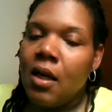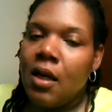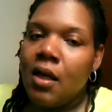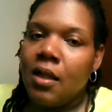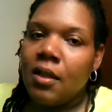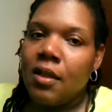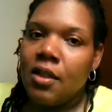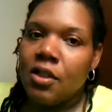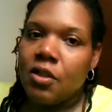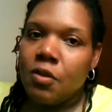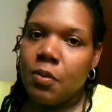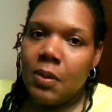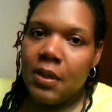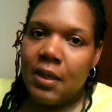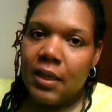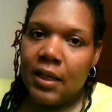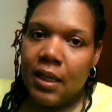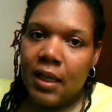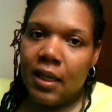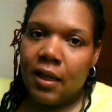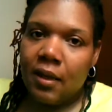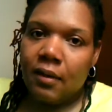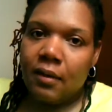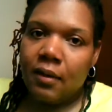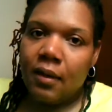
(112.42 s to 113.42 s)
this
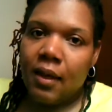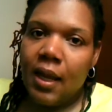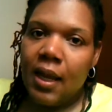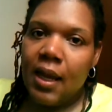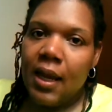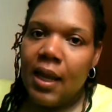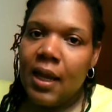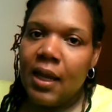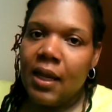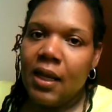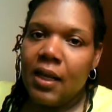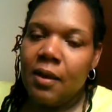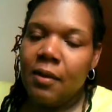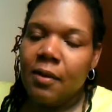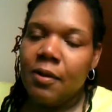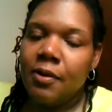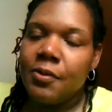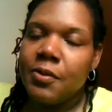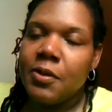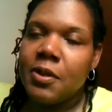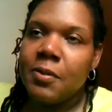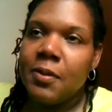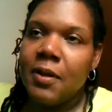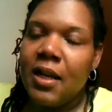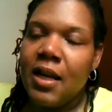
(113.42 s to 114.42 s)
weekend, and it
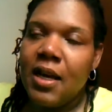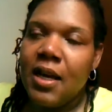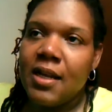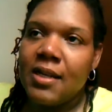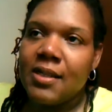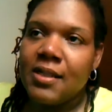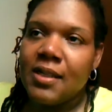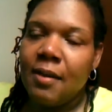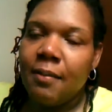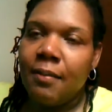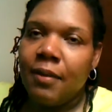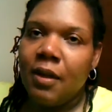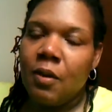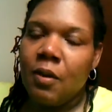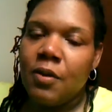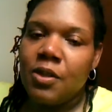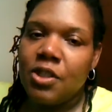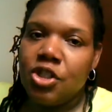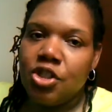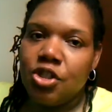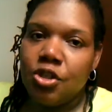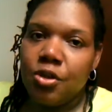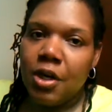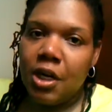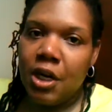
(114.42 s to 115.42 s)
was because something was
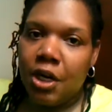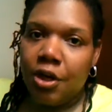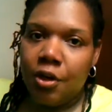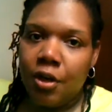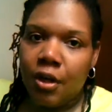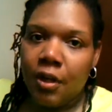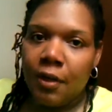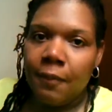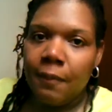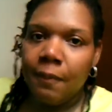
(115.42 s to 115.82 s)
triggered.